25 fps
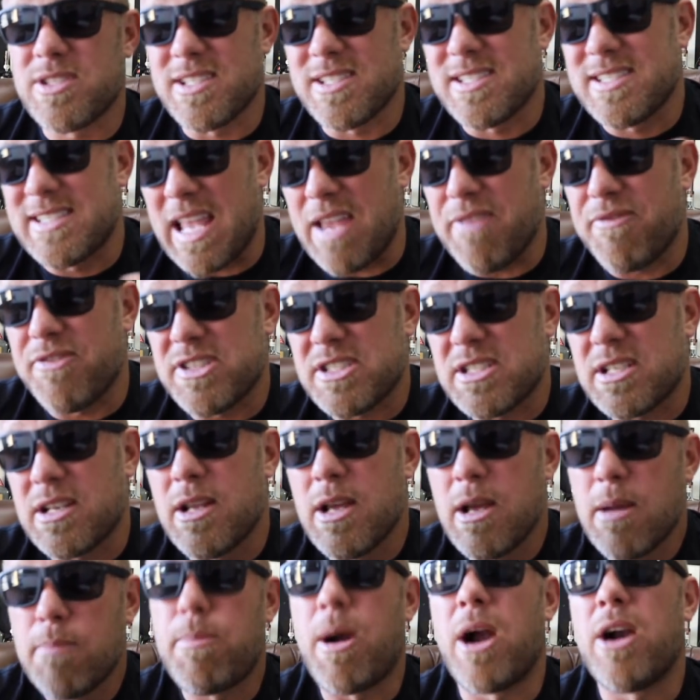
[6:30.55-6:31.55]
the safest
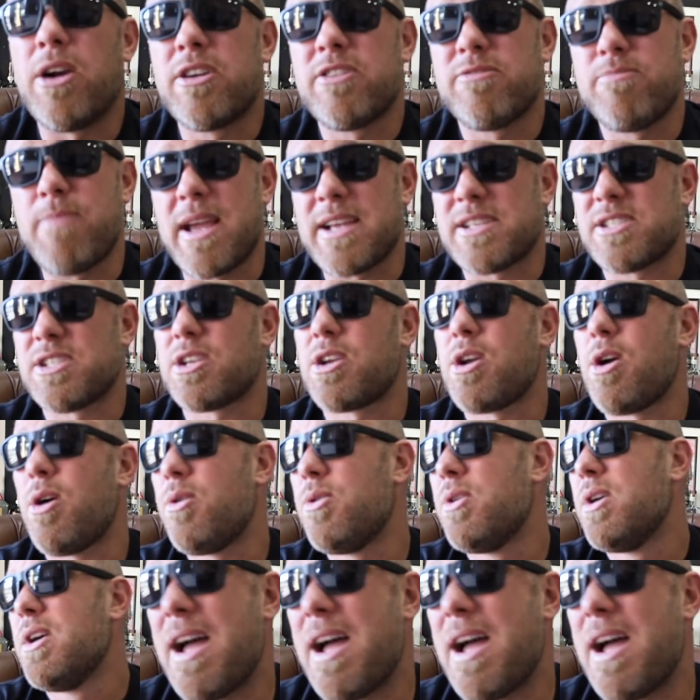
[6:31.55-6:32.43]
part of Mexico.